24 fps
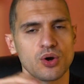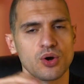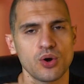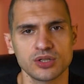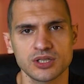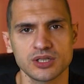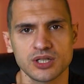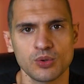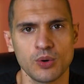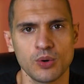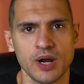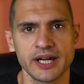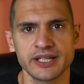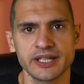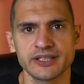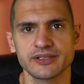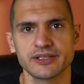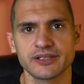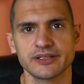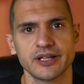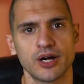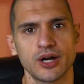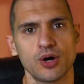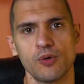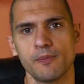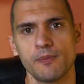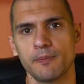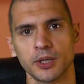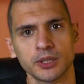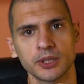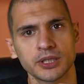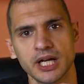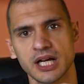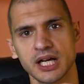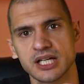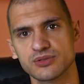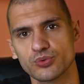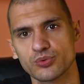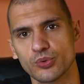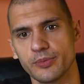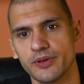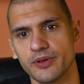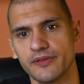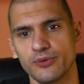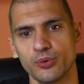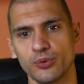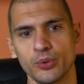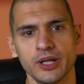Otherwise, the whole podcast will
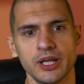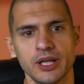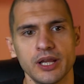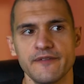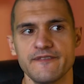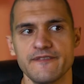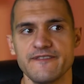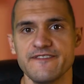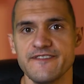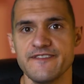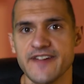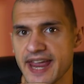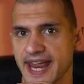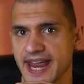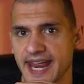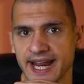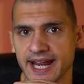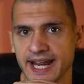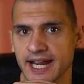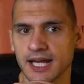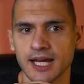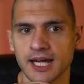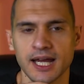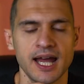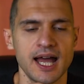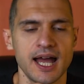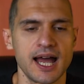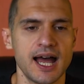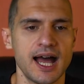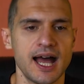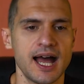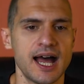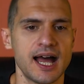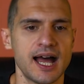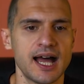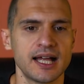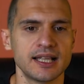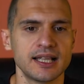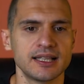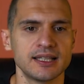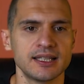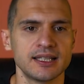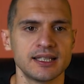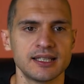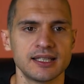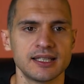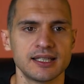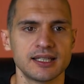be really big
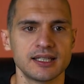and